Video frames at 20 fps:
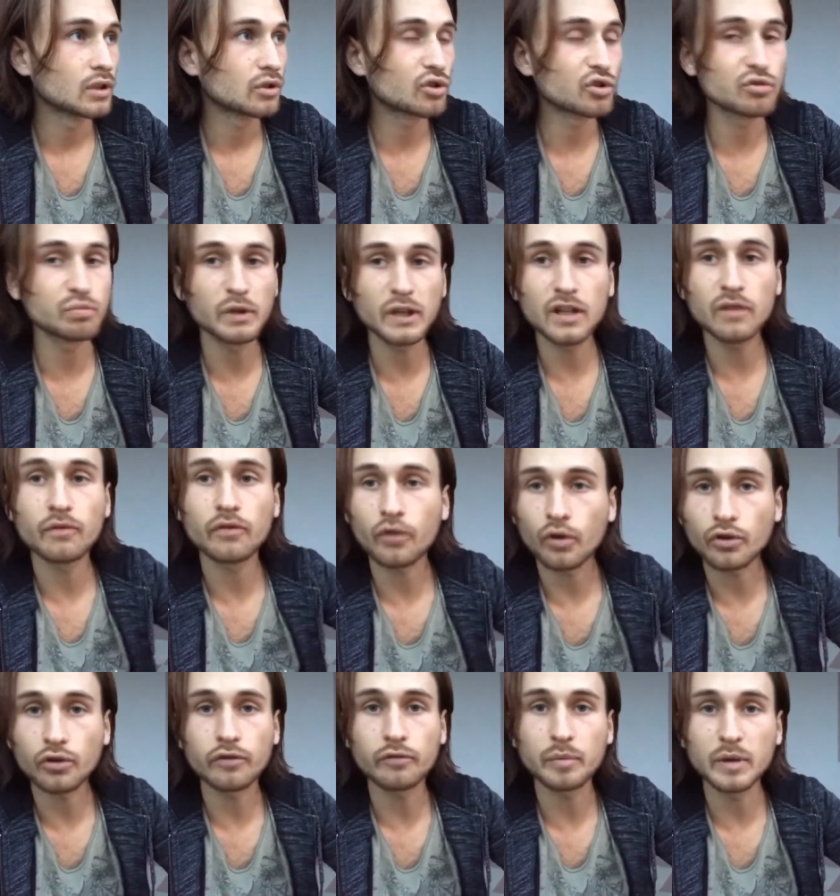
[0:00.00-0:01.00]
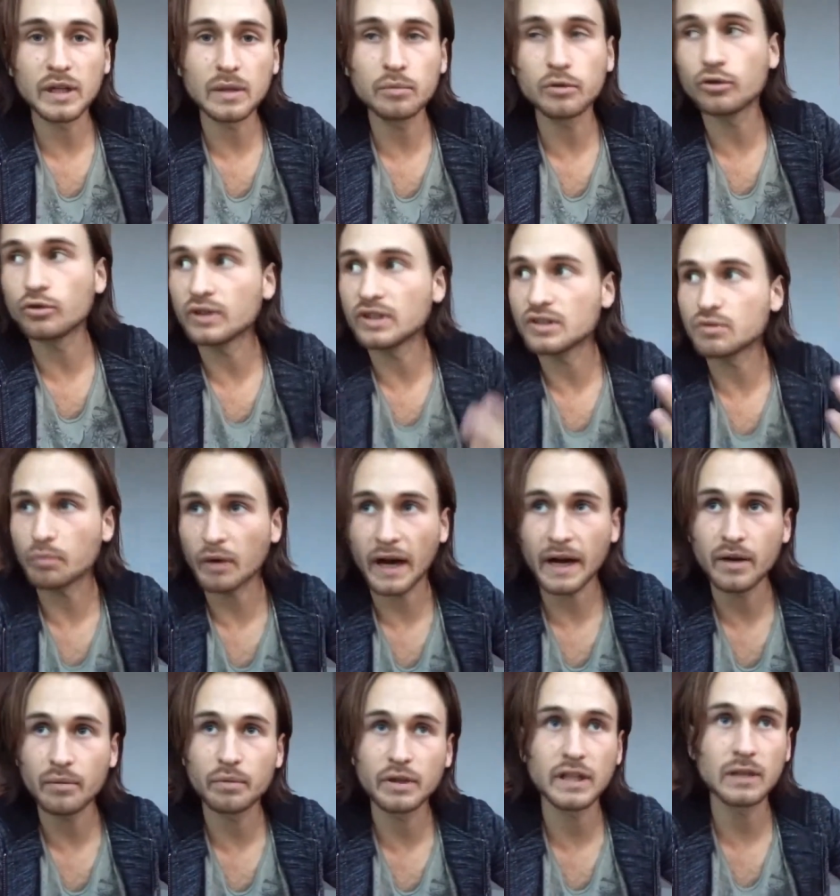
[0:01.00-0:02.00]
to speak in front of people, to
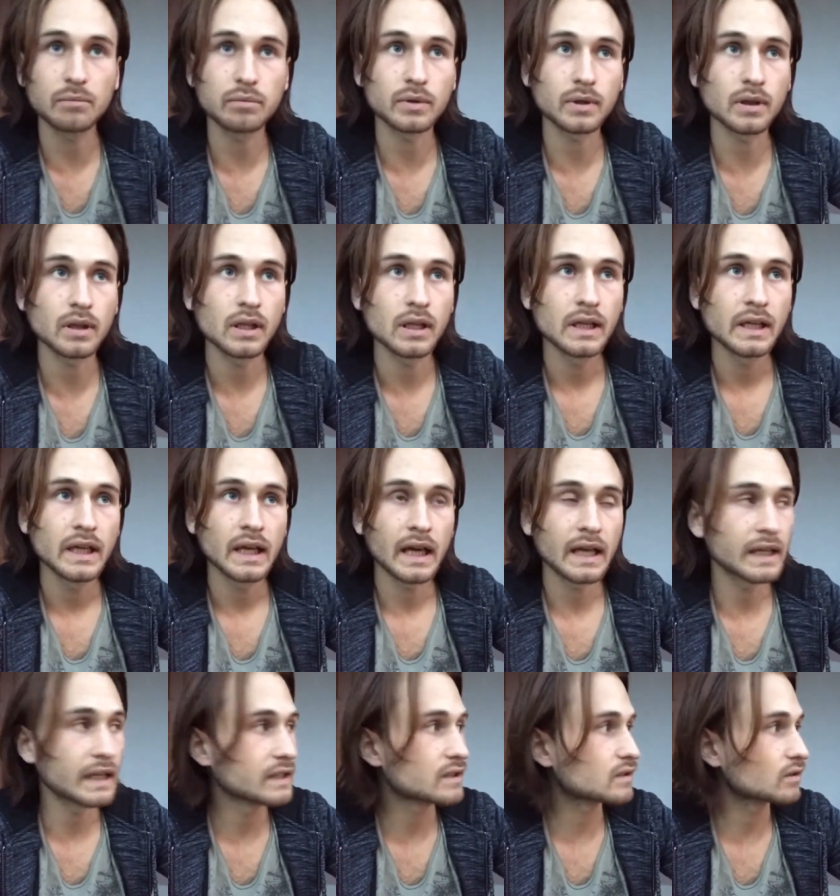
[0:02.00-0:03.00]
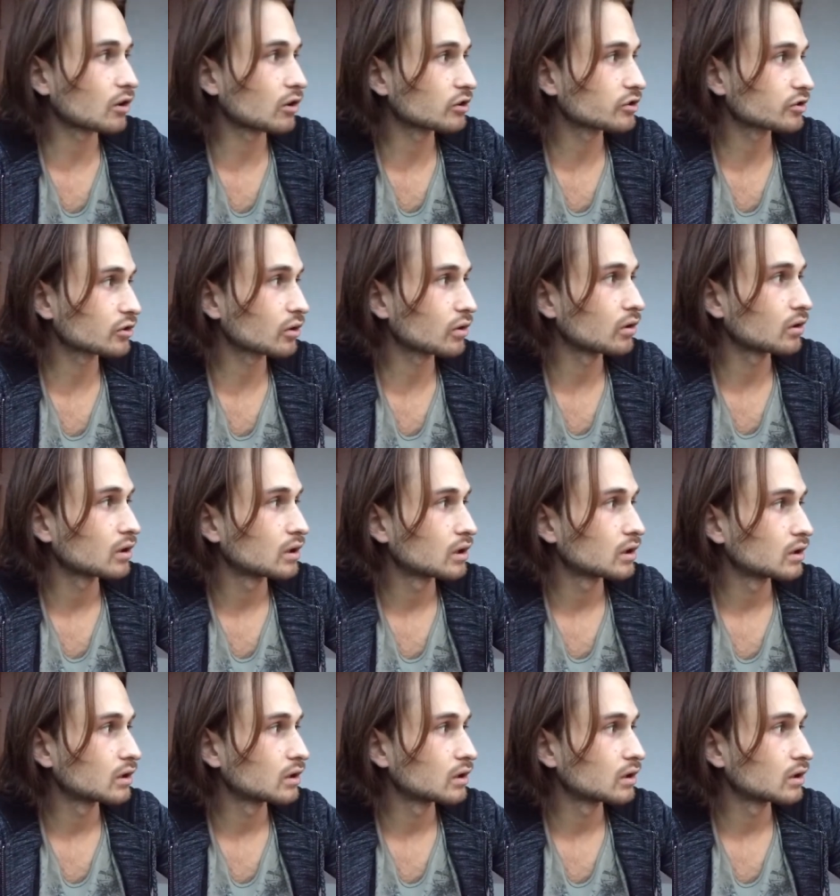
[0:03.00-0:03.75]
inspire people, and that's also